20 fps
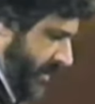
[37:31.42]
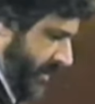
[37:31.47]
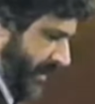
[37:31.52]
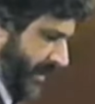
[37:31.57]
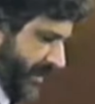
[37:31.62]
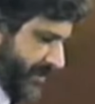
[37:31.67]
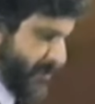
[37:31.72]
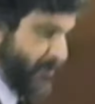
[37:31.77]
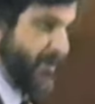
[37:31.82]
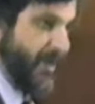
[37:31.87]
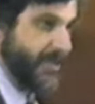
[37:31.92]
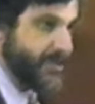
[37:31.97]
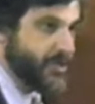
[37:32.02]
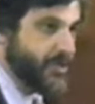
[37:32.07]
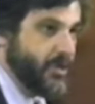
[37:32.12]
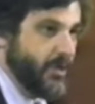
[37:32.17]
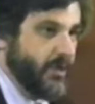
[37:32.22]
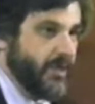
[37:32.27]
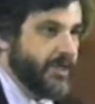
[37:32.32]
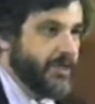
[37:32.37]
uh, space
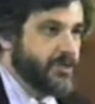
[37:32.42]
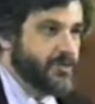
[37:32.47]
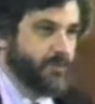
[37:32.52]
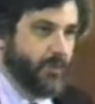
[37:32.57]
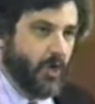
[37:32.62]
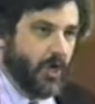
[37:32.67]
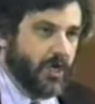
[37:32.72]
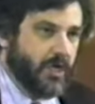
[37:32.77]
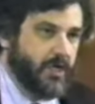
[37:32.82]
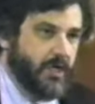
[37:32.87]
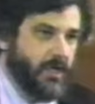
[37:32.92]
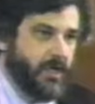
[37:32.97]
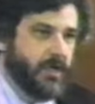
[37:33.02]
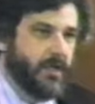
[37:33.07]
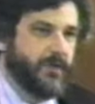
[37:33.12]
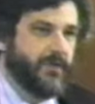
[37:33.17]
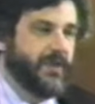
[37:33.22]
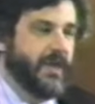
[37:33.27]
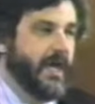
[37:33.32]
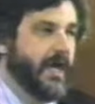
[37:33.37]
to in his book
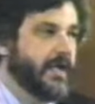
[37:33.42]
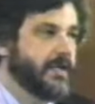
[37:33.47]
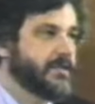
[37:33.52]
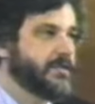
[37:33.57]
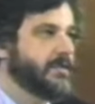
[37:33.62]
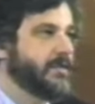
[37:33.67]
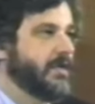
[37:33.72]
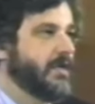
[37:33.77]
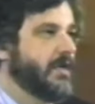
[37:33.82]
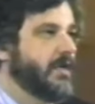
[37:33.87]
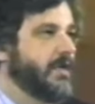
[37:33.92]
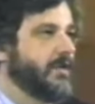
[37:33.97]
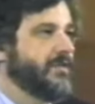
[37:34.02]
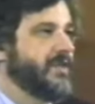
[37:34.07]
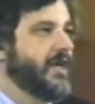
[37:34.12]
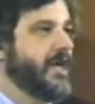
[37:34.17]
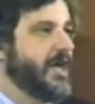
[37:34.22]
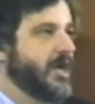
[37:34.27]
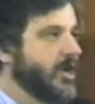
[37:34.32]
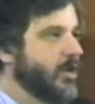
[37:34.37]
that uh,
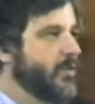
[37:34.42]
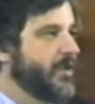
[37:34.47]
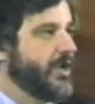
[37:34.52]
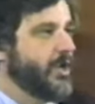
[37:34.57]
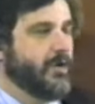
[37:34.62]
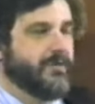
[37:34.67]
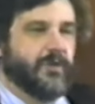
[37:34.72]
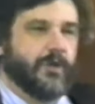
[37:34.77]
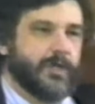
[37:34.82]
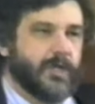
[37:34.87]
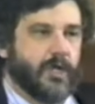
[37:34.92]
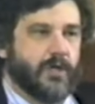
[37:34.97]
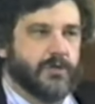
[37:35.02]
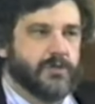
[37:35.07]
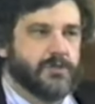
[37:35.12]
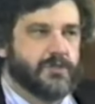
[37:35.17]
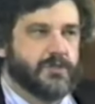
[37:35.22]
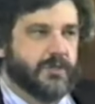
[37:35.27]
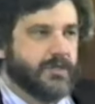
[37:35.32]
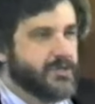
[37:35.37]
the heroin
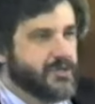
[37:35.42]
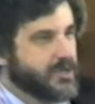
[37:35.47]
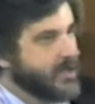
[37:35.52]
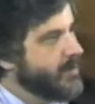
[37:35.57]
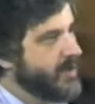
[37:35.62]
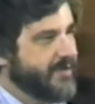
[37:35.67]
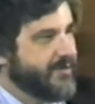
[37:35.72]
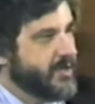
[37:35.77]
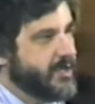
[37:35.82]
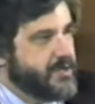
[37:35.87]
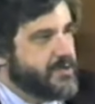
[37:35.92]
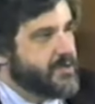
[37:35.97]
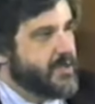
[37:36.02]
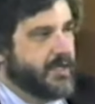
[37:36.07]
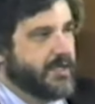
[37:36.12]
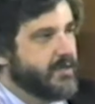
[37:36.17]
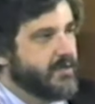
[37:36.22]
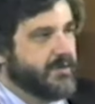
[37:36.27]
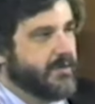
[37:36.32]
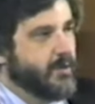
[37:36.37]
overdose, there is some evidence
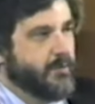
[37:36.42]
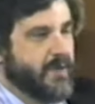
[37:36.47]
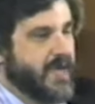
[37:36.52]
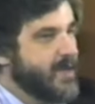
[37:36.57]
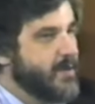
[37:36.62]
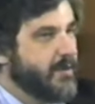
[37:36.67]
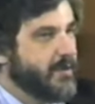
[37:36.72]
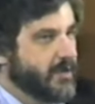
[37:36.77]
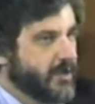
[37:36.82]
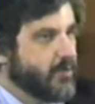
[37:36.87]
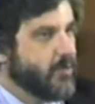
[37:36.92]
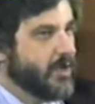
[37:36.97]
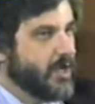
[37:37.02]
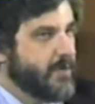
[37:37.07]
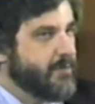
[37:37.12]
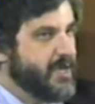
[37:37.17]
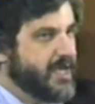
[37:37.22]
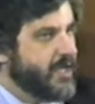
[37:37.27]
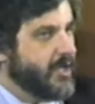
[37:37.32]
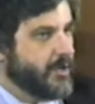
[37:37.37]
that there may
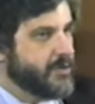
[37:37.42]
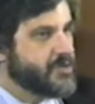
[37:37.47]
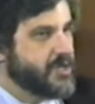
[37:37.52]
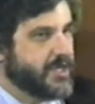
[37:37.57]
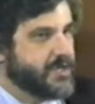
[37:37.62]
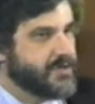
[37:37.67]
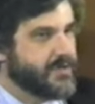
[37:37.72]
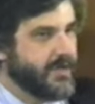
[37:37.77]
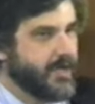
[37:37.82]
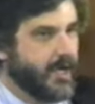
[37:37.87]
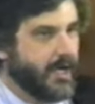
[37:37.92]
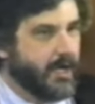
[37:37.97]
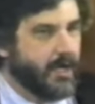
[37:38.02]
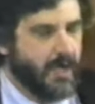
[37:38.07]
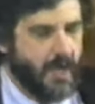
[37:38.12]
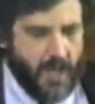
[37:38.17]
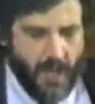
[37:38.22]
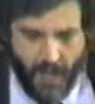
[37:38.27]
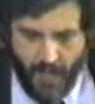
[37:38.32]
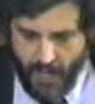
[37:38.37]
literally be no such thing
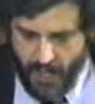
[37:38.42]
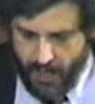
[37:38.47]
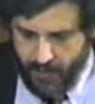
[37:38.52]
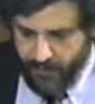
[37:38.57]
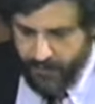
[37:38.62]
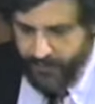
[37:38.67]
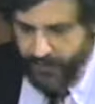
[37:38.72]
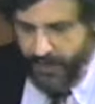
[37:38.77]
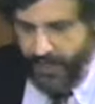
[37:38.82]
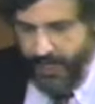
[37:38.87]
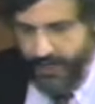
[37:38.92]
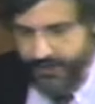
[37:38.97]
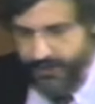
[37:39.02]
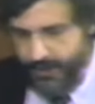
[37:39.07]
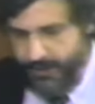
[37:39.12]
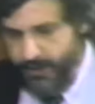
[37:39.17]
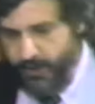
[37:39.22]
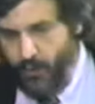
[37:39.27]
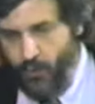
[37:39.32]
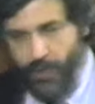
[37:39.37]
that the
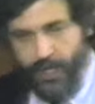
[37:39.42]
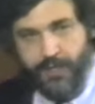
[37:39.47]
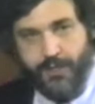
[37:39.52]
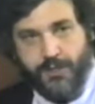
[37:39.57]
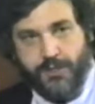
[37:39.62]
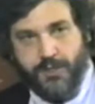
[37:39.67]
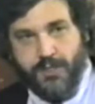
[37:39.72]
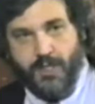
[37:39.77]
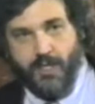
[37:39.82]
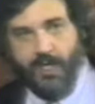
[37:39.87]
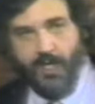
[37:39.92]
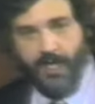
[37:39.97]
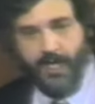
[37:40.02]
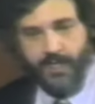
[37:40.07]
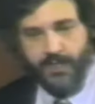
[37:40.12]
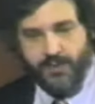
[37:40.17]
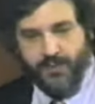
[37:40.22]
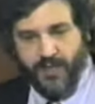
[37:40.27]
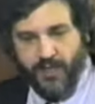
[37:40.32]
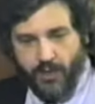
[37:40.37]
cases in which uh,
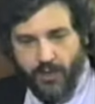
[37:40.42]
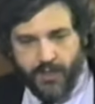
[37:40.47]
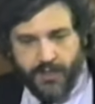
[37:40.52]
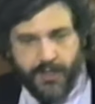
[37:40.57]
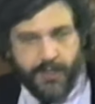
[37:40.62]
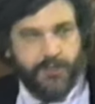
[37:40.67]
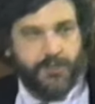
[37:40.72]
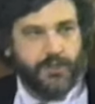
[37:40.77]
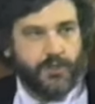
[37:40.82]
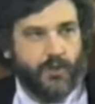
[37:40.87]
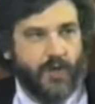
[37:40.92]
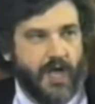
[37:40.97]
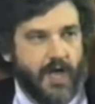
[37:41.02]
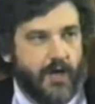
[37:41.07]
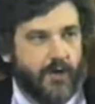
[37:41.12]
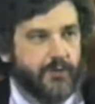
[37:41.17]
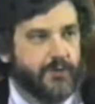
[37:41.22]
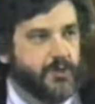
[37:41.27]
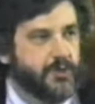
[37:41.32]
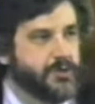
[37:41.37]
it has been looked into
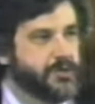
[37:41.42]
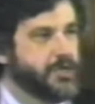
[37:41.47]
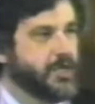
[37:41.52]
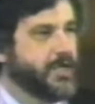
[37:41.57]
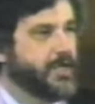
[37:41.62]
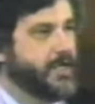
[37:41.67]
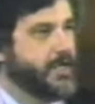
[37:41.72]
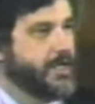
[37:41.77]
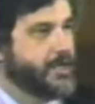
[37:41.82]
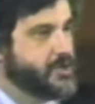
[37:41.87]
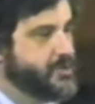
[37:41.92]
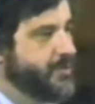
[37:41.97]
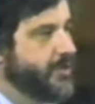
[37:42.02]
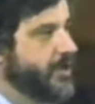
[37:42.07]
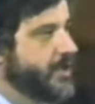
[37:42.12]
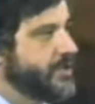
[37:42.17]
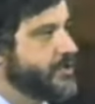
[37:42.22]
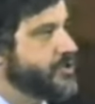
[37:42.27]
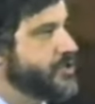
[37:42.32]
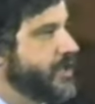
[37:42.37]
how do junkie
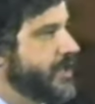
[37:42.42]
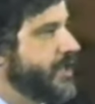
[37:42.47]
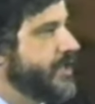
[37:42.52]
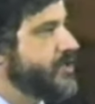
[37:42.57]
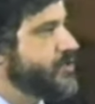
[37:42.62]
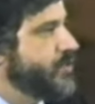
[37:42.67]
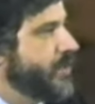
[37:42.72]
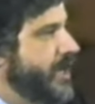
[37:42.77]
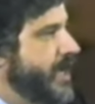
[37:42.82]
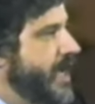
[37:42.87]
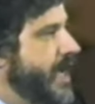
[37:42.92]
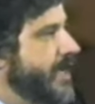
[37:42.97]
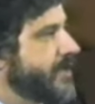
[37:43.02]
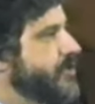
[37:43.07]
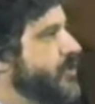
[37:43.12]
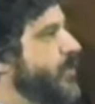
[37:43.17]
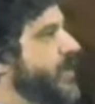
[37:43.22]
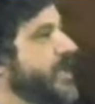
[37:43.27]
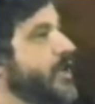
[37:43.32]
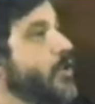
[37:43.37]
experienced junkies
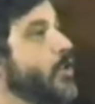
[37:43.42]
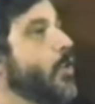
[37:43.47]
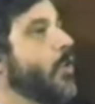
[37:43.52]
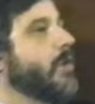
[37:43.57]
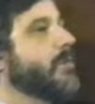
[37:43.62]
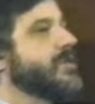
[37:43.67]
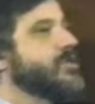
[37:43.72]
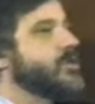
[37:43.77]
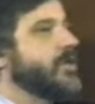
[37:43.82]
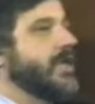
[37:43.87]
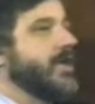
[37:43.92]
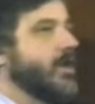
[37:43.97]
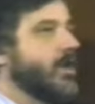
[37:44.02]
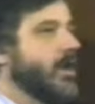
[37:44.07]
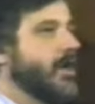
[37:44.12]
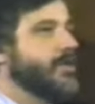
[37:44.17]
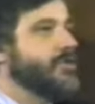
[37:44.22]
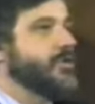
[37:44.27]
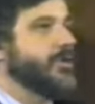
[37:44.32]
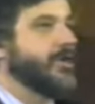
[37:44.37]
react to enormously
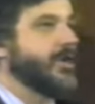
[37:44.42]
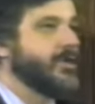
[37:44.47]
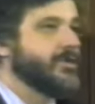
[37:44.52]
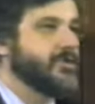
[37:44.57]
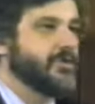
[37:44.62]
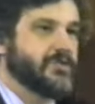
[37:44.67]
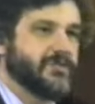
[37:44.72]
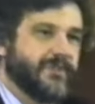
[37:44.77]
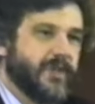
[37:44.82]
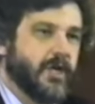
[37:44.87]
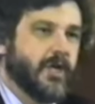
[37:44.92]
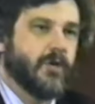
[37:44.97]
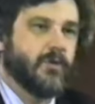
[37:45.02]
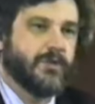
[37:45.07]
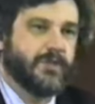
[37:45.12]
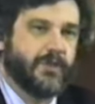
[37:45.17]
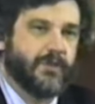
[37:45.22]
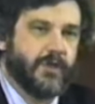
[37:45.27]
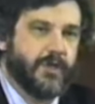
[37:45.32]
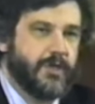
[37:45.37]
larger doses of
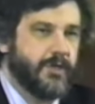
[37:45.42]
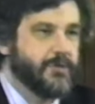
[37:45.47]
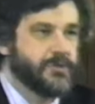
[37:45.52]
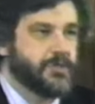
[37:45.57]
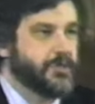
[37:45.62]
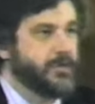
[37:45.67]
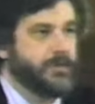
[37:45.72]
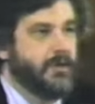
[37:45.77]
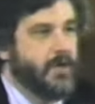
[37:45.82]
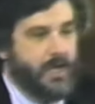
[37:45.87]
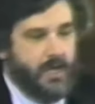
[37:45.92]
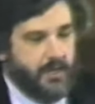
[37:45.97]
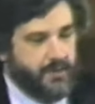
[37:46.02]
heroin than they're used to